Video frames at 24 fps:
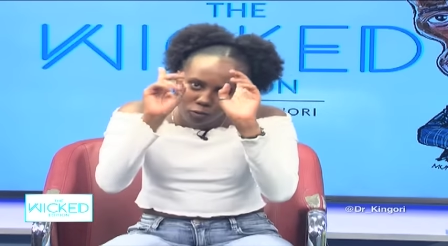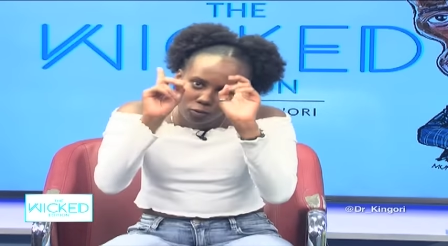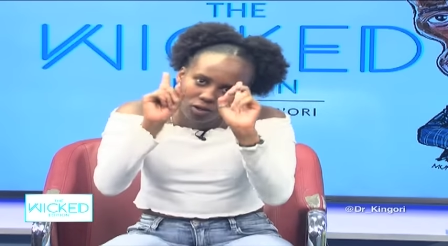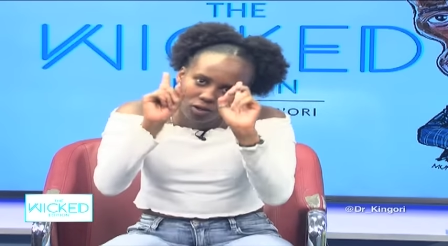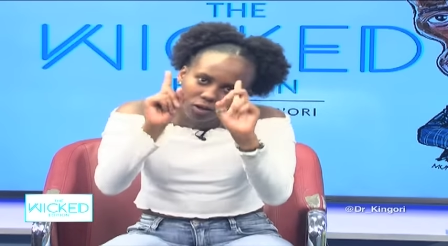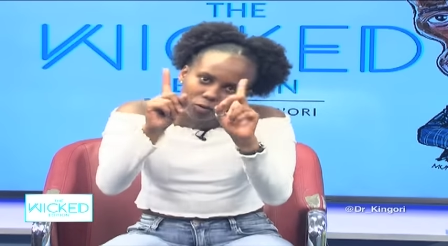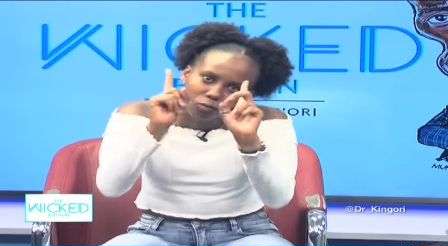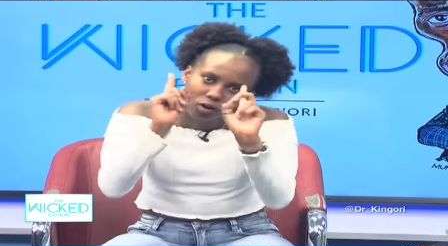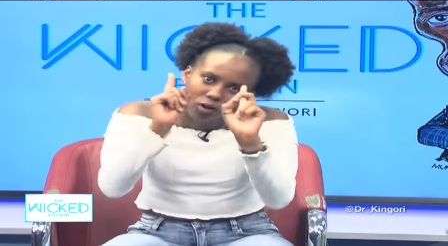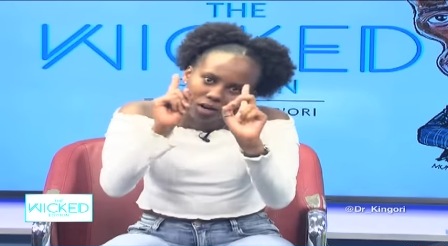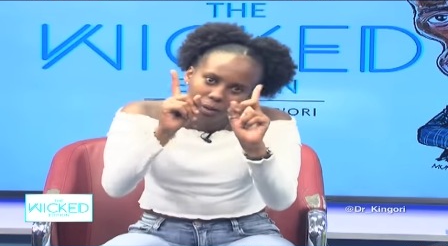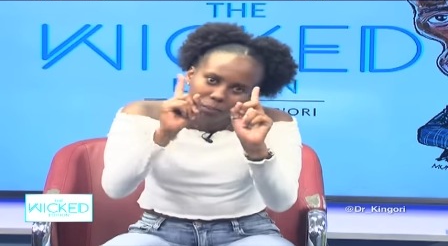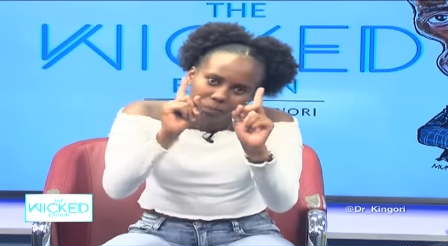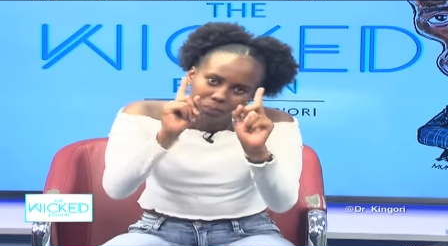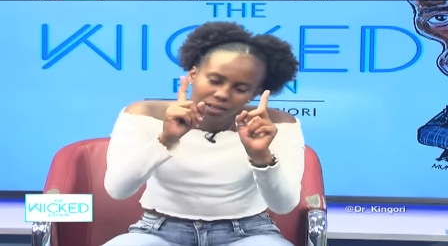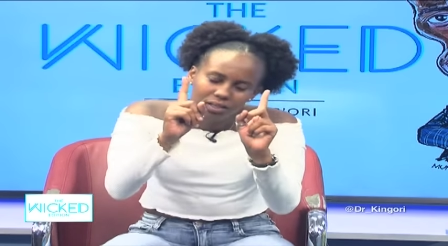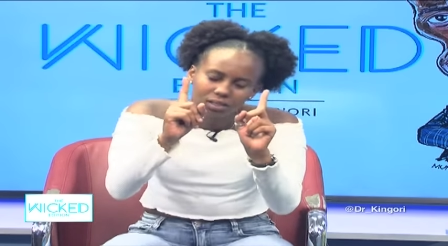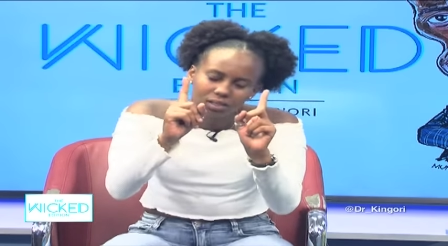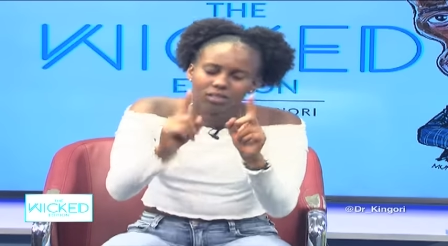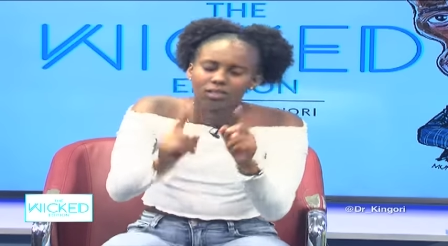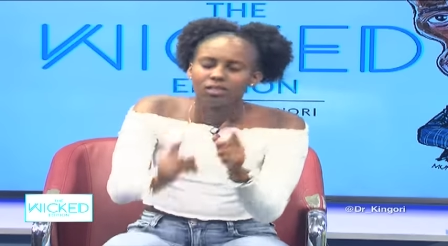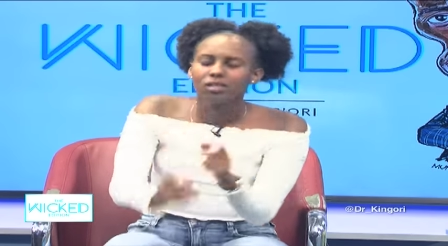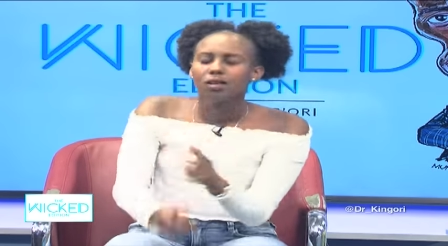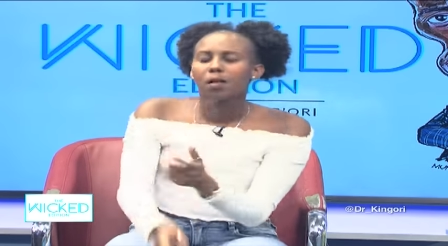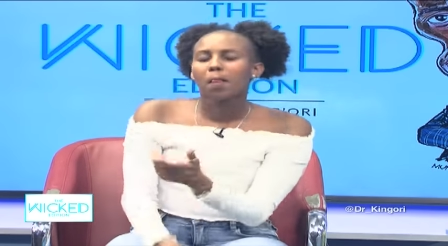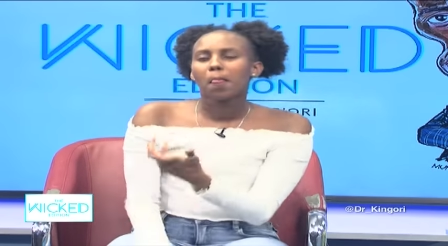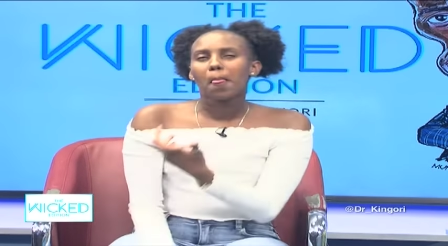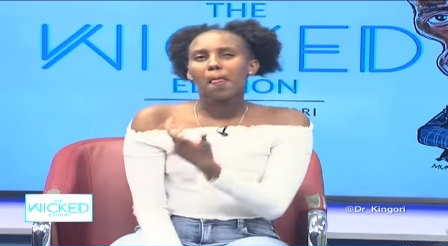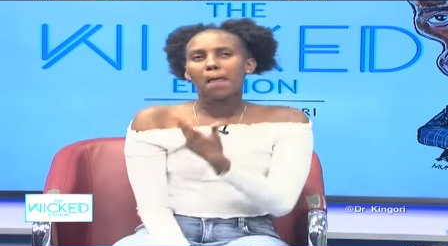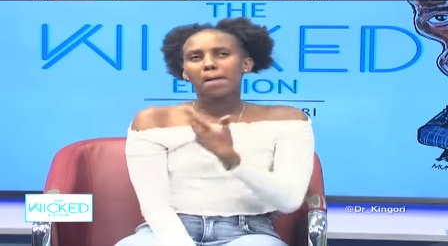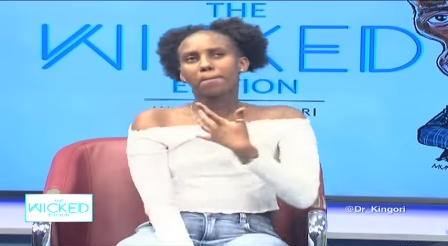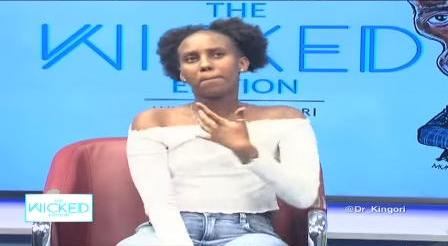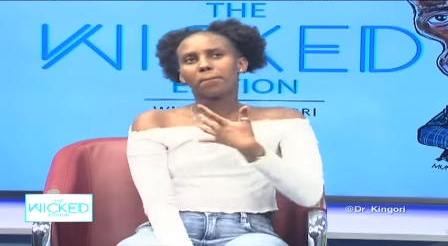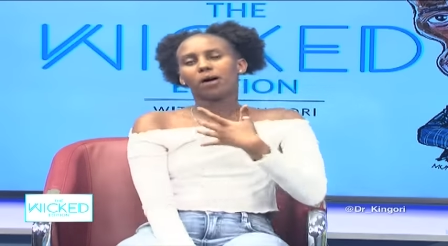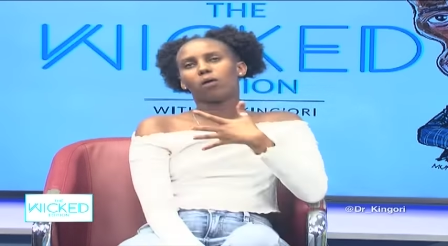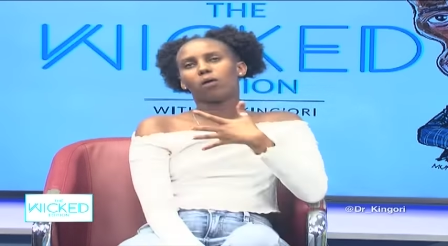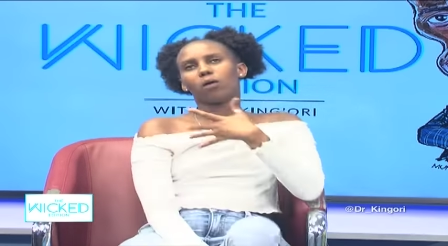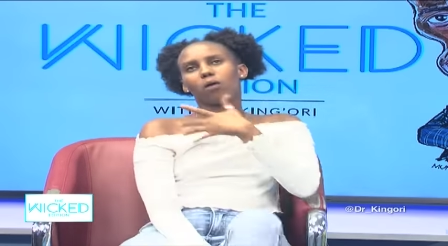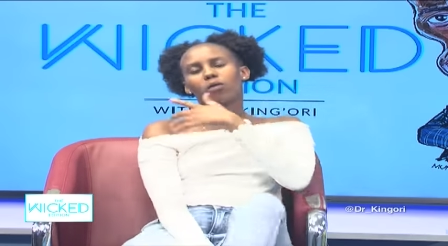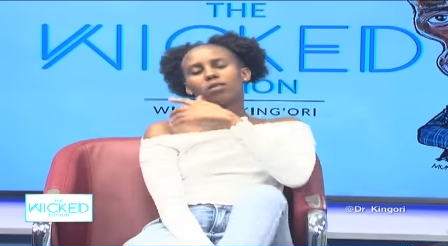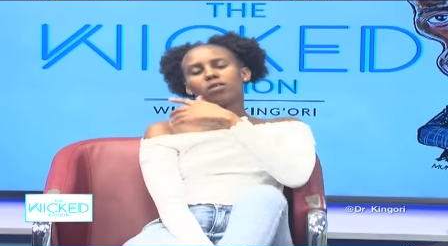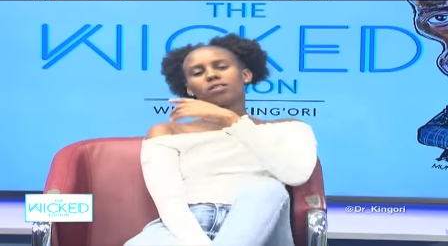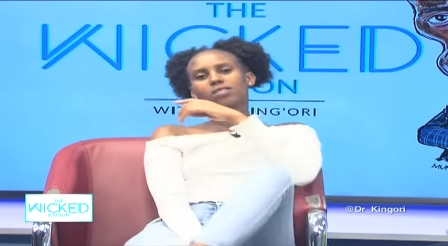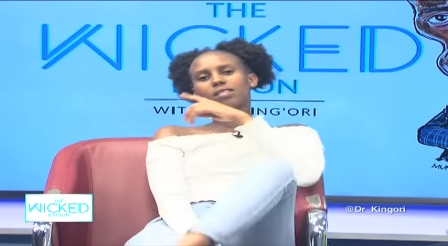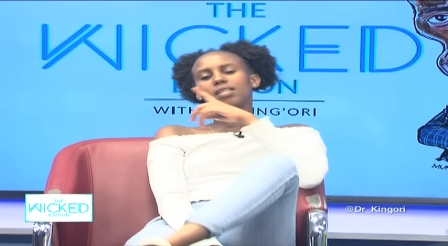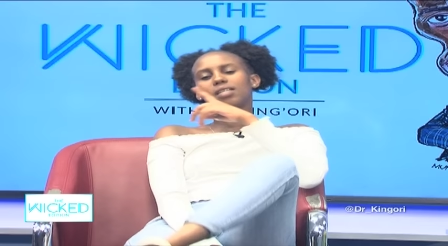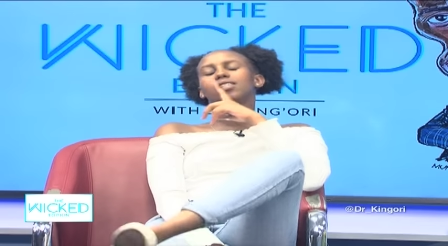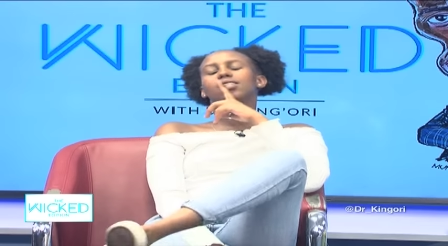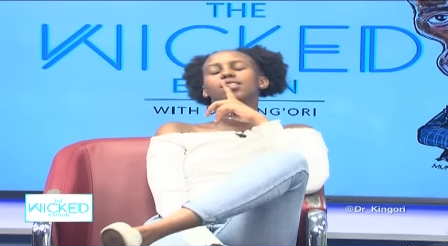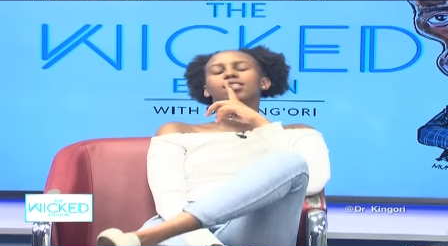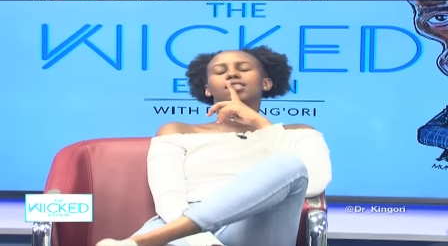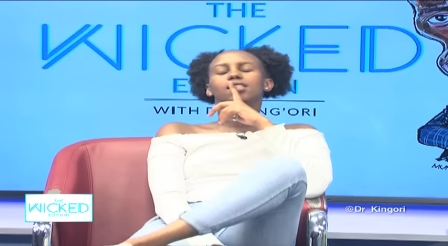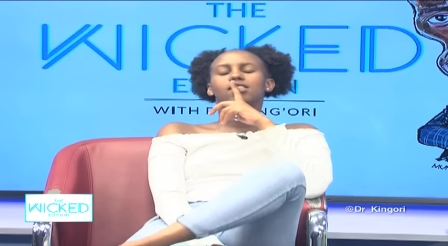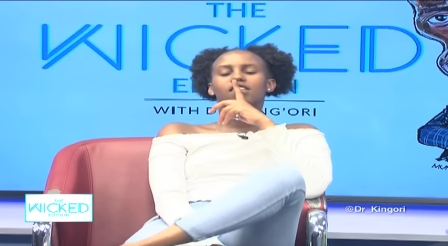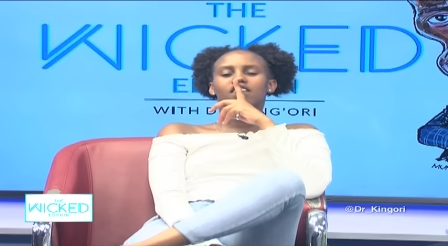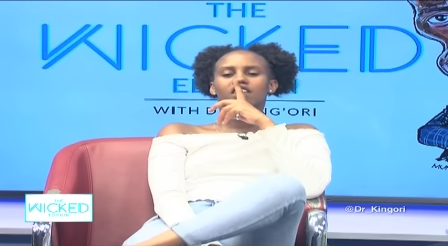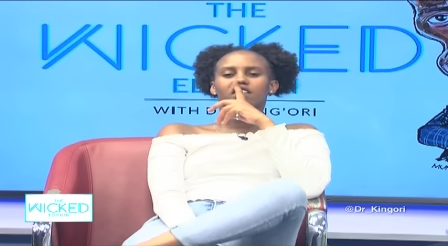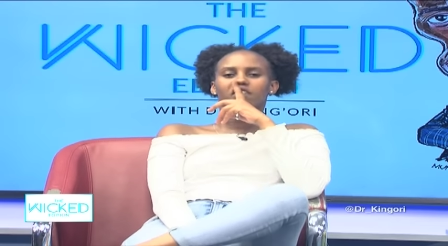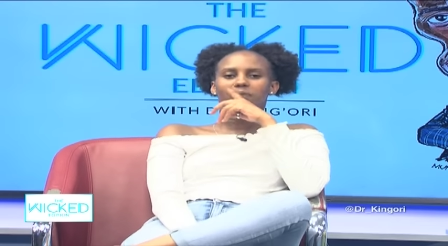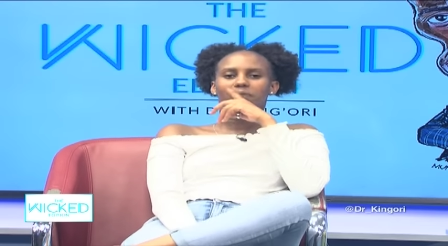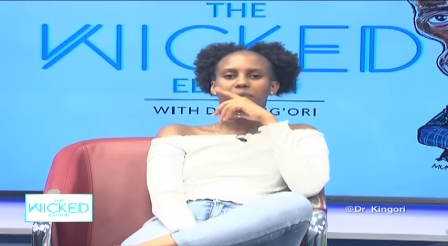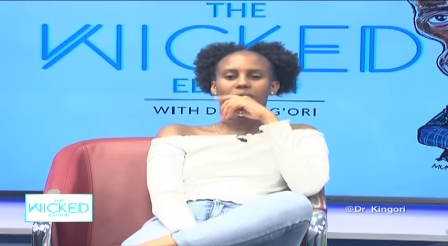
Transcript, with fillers: Kuja kuwa na PhD. But what I would say is this, huh?